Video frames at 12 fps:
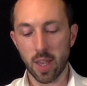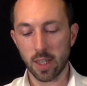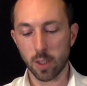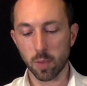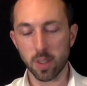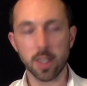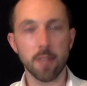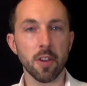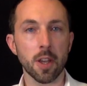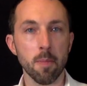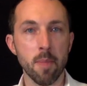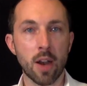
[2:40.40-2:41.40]
a
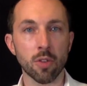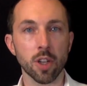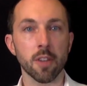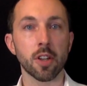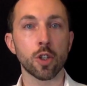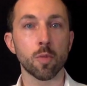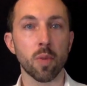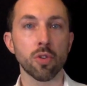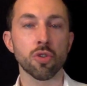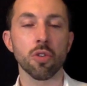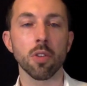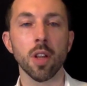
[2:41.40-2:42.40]
specific amount of
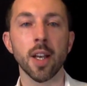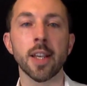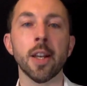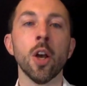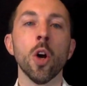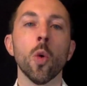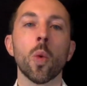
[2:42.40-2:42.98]
exposure to light,